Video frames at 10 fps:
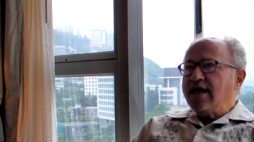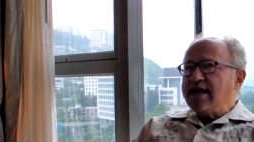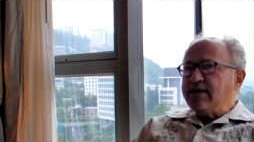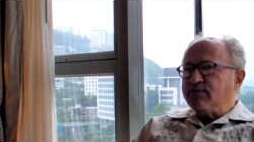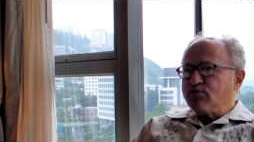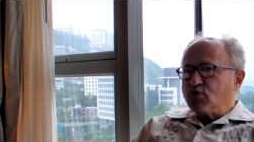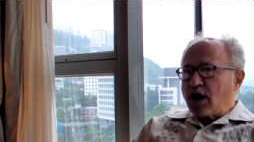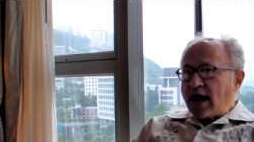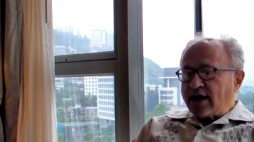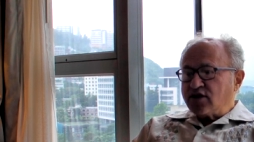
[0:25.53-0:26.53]
in
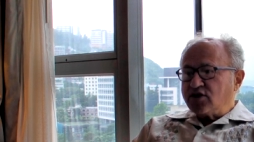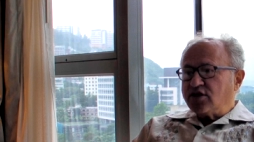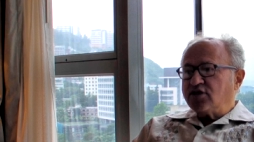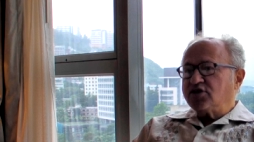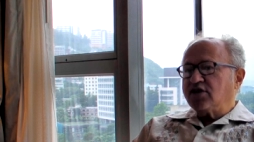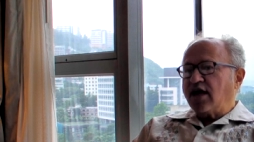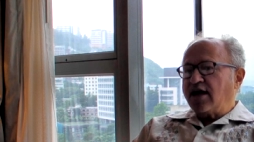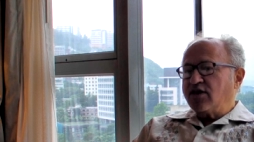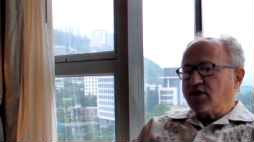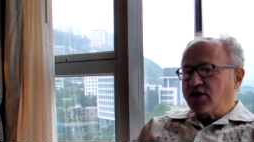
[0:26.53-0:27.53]
practice,
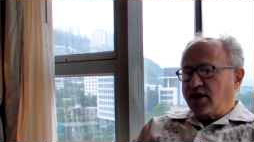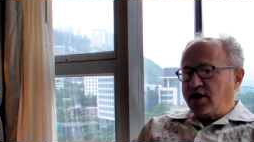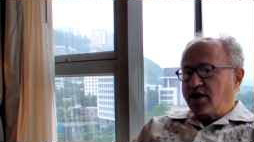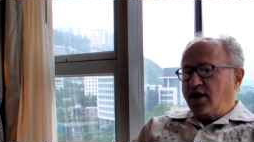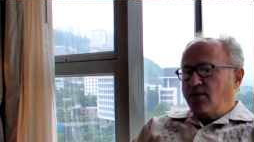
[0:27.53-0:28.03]
I think